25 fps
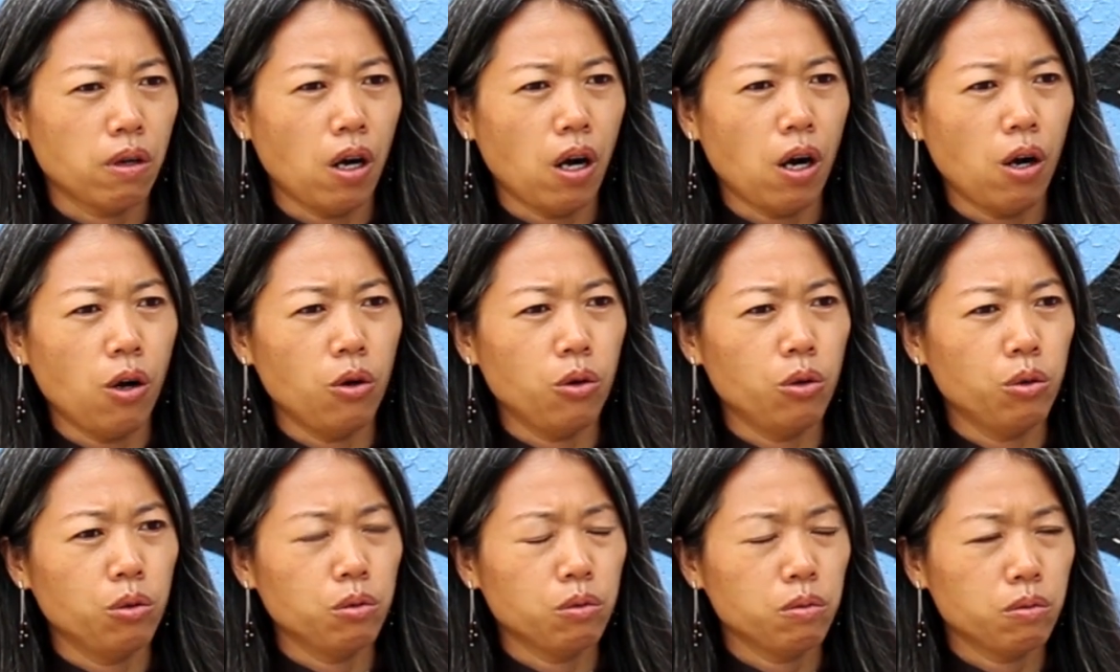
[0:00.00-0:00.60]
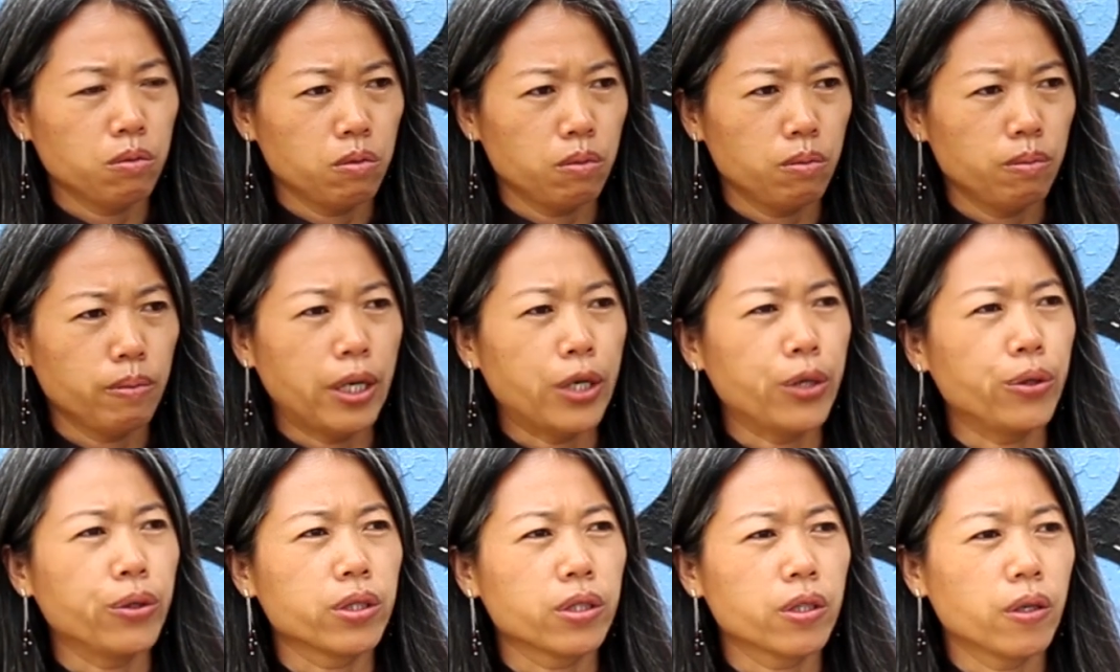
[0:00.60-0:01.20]
all
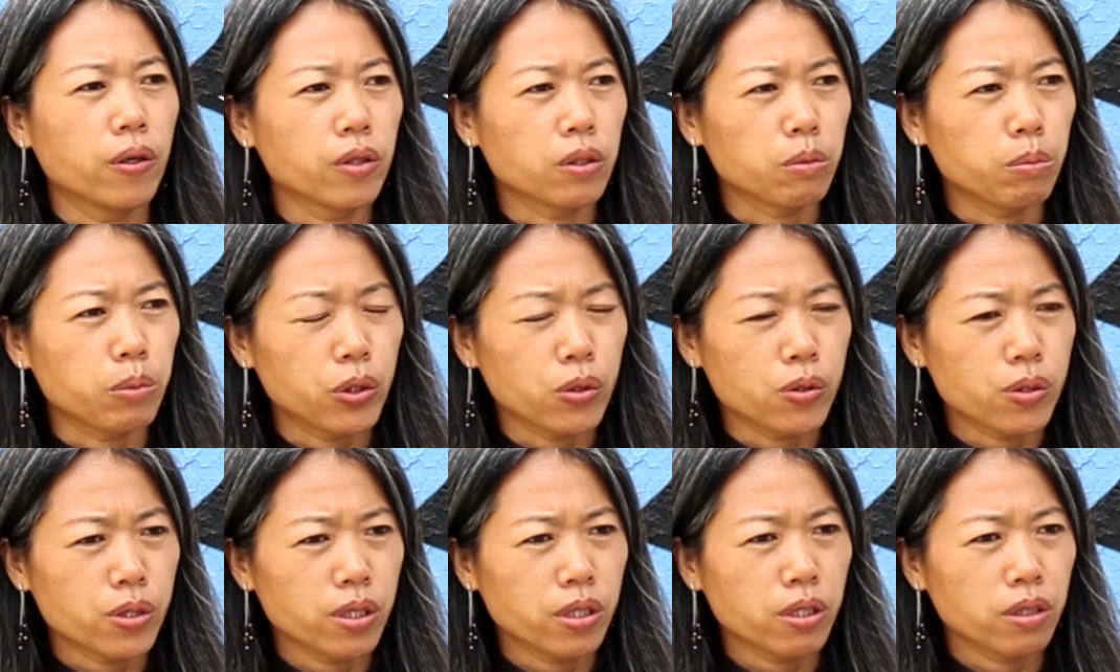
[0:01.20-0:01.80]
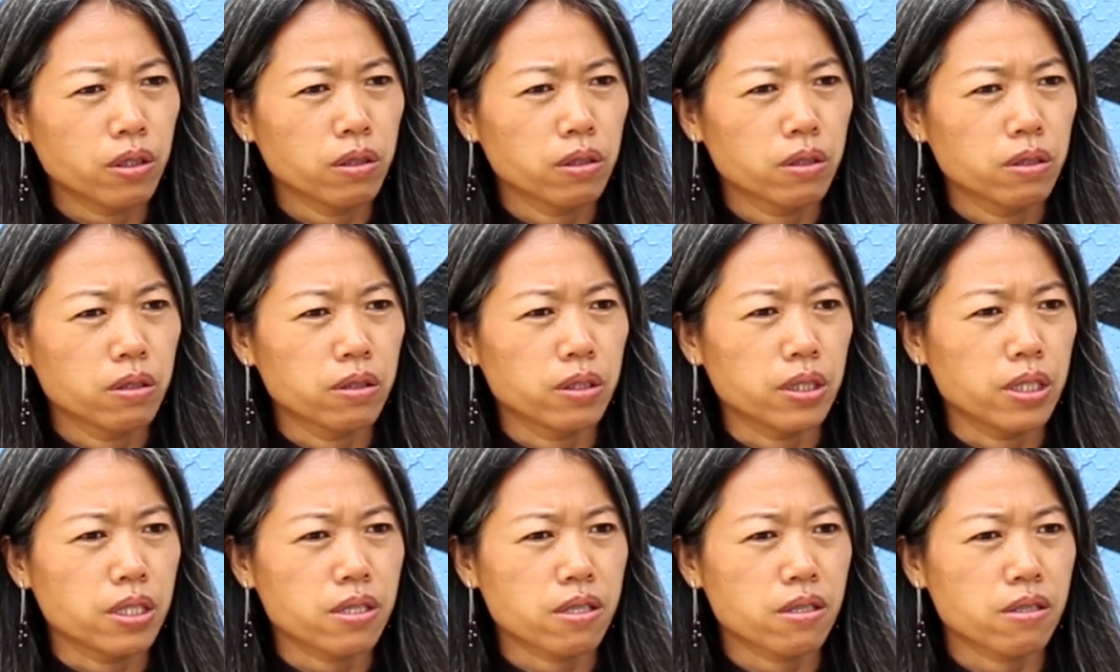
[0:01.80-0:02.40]
my recording music.
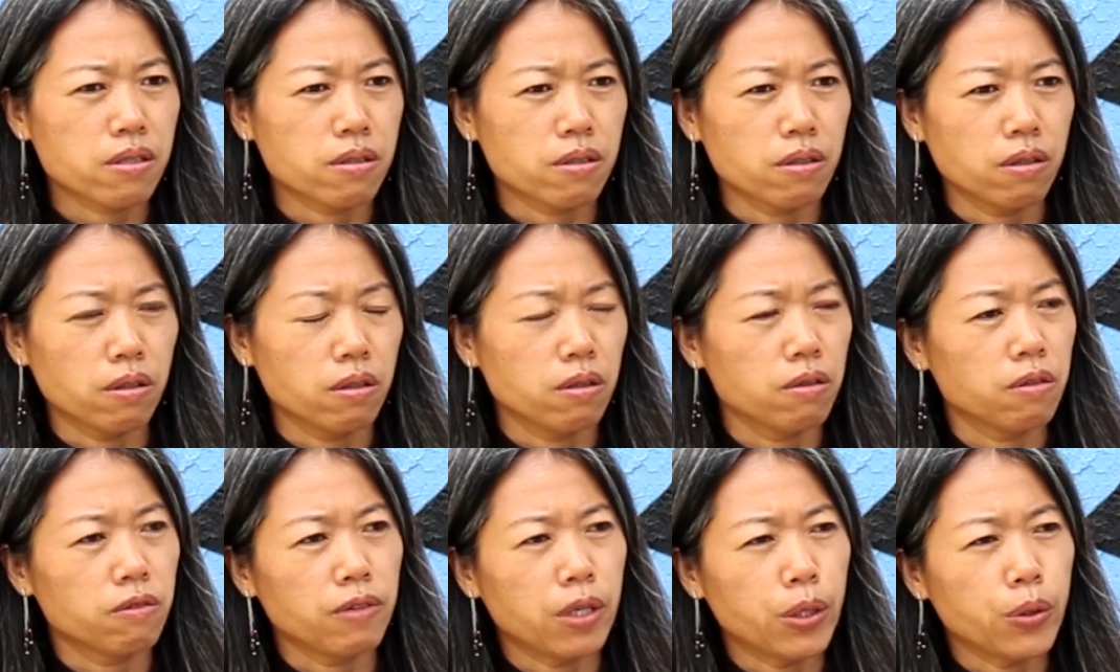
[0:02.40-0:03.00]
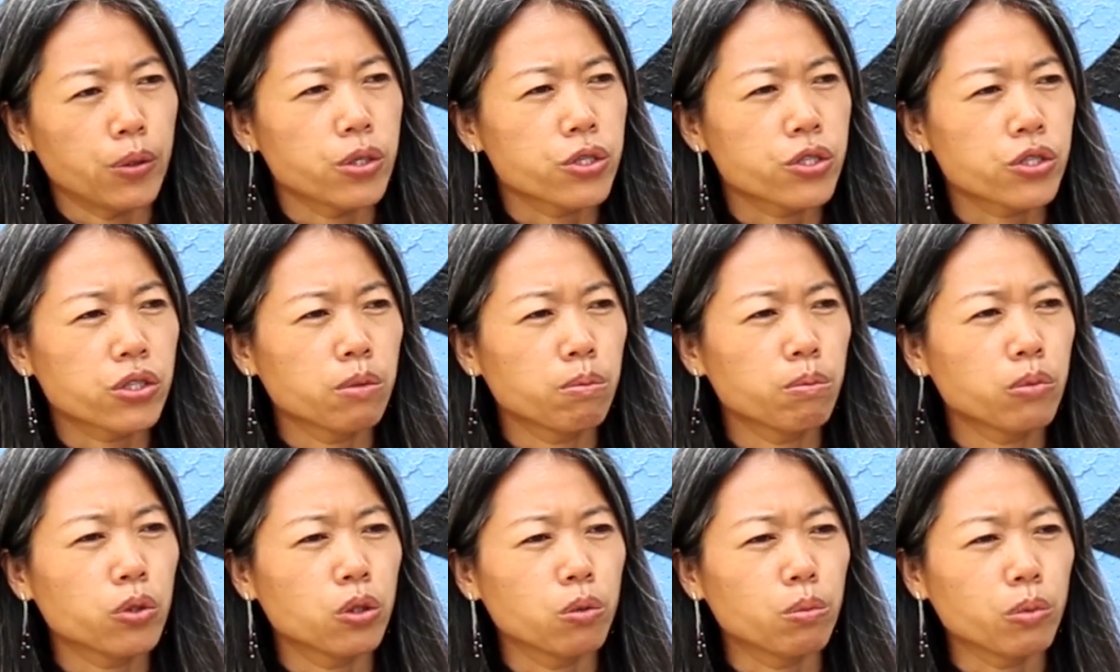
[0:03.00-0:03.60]
This very
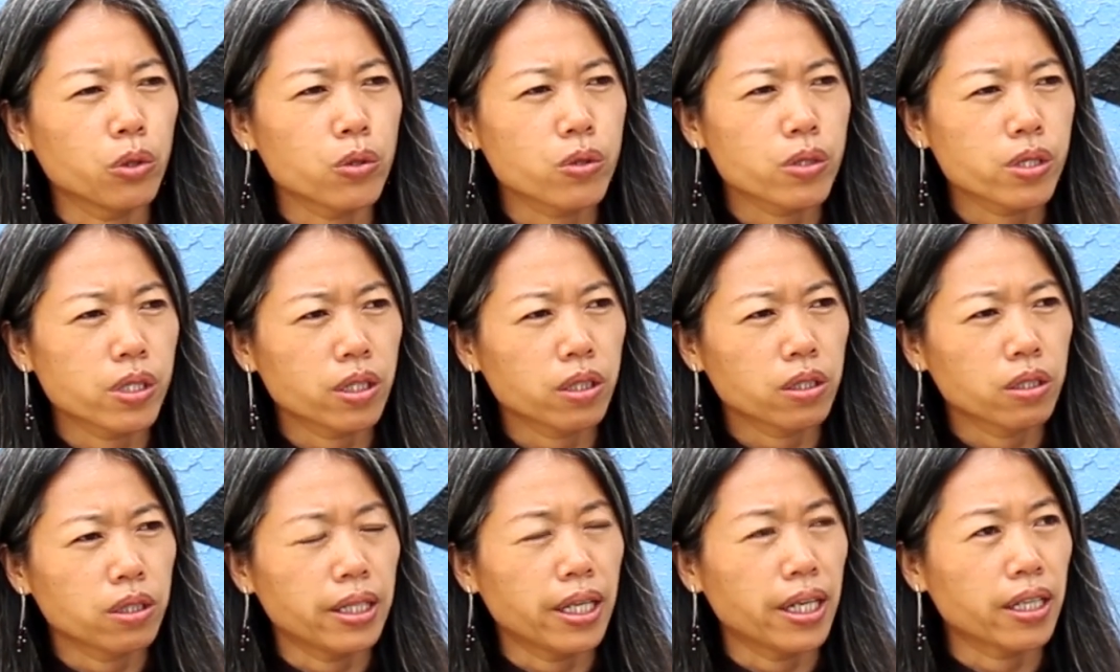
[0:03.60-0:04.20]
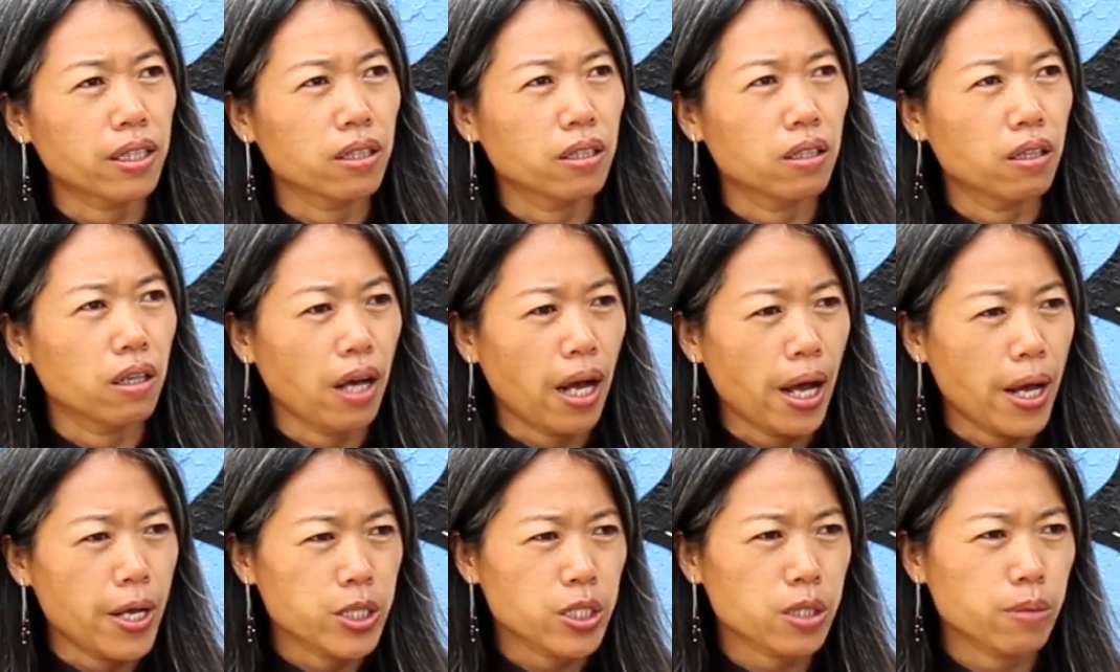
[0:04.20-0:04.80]
simple music, like
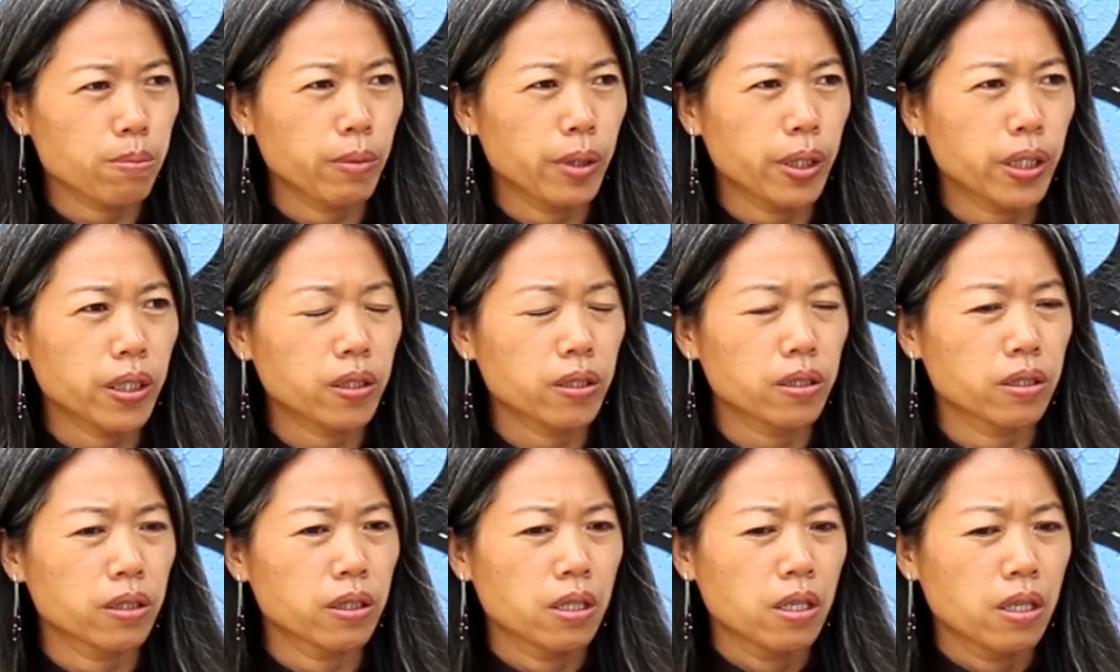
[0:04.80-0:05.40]
hands make.